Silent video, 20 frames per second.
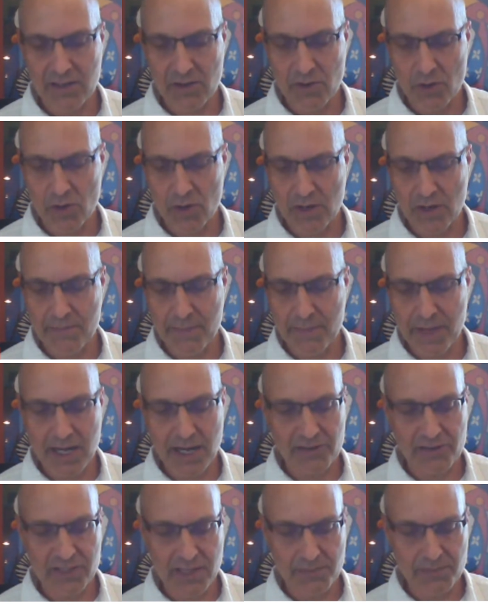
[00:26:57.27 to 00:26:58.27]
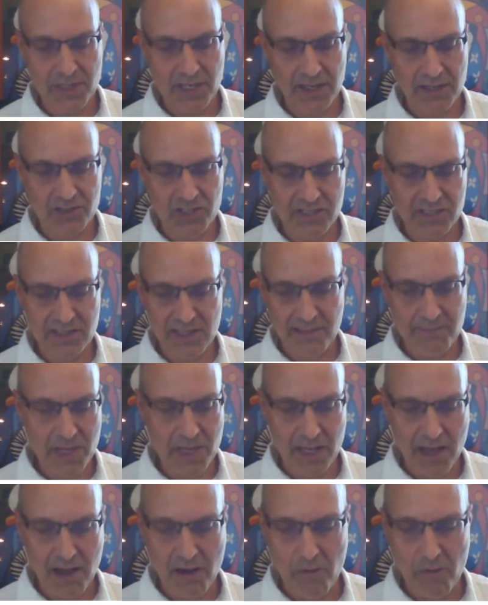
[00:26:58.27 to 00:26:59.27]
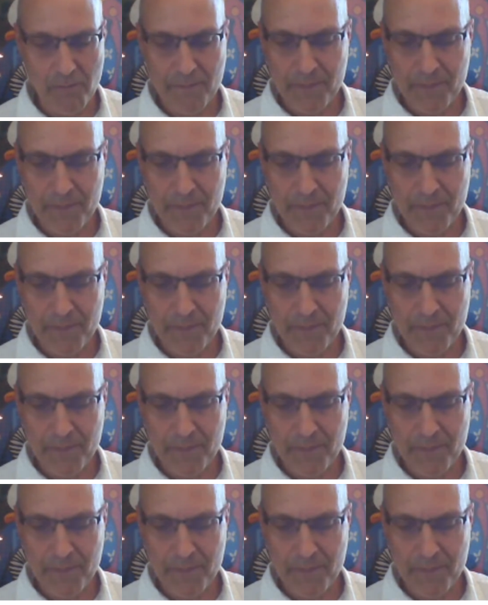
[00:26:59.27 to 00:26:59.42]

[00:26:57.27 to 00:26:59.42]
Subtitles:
or a meeting or something, just let me know.